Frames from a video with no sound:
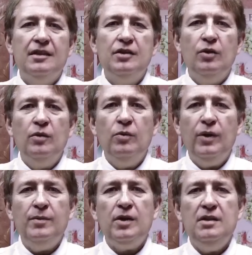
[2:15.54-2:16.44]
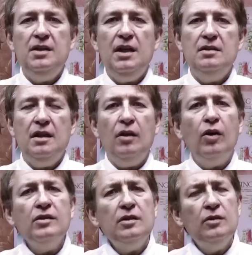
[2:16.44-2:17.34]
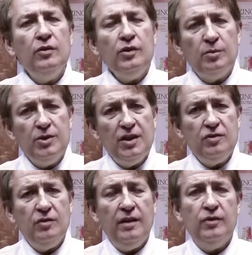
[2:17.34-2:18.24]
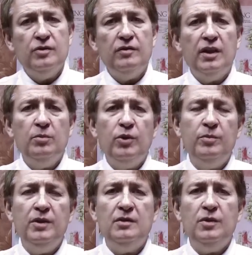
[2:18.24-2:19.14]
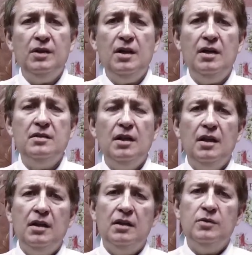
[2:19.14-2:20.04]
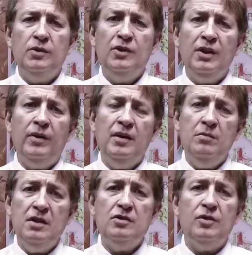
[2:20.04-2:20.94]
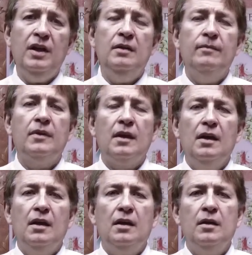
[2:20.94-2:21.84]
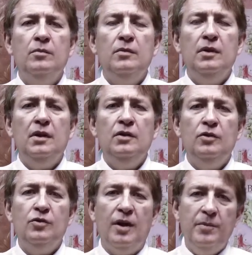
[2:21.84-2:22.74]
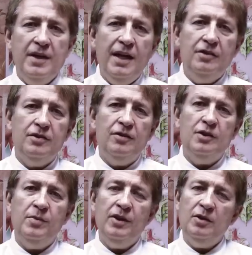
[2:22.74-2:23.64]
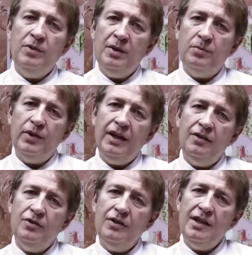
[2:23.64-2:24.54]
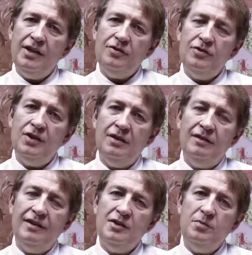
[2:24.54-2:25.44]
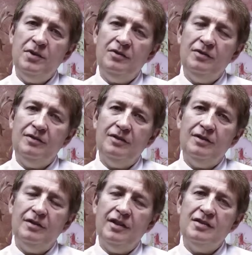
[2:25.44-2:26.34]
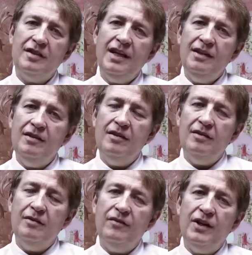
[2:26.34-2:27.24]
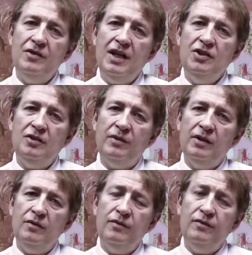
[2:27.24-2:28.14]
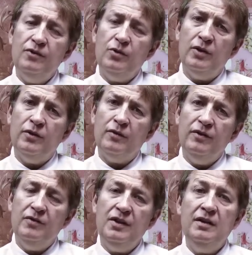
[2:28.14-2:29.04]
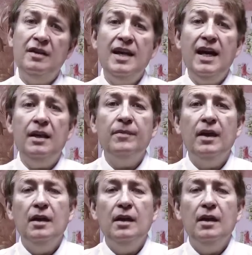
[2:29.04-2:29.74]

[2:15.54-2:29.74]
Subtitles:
So what I'm trying to say is that also your progesterone levels are very important, because what it does is when you're getting ready to menstruate, and you drop the egg, so to speak, to be implanted into the estrogen that's laid the foundation around the 12th or 15th day.